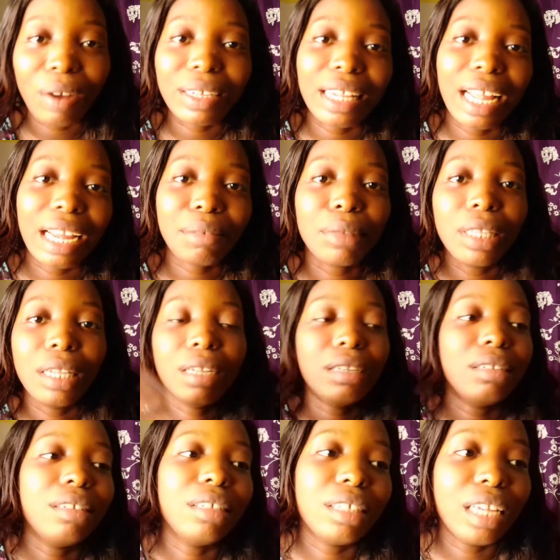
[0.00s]
I was like,
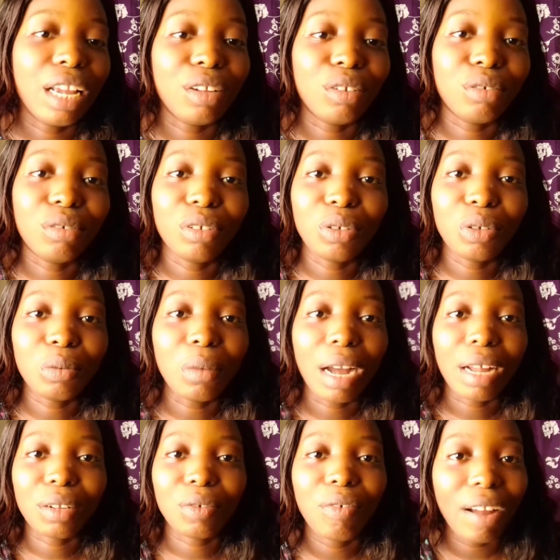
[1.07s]
this guy, no, no,
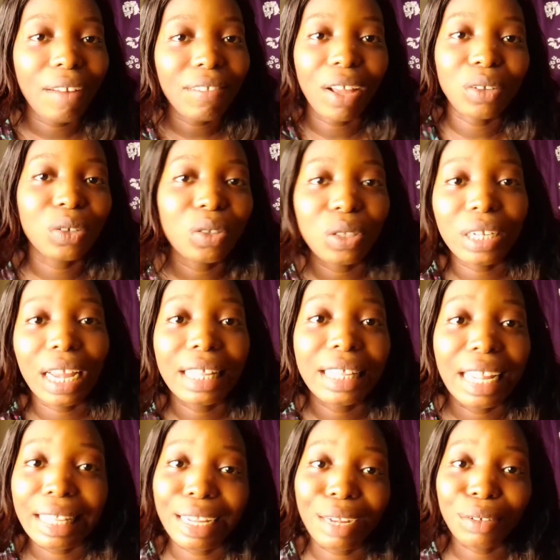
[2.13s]
God, 5,000 to get
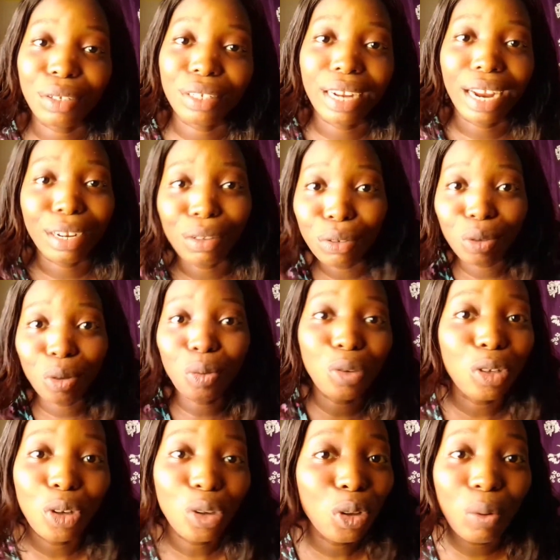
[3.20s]
10,000. You don't
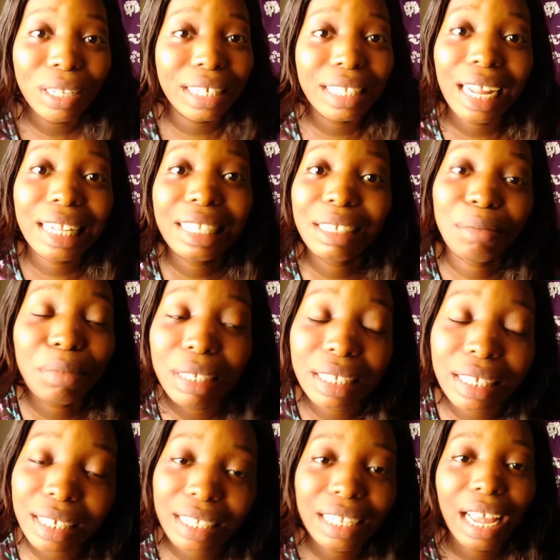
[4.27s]
know what that thing
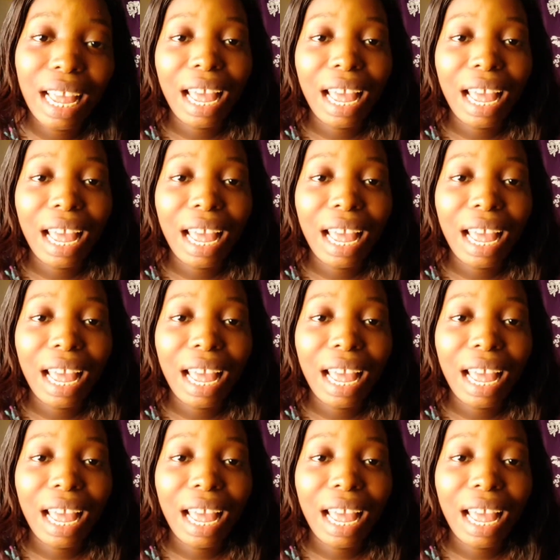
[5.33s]
means.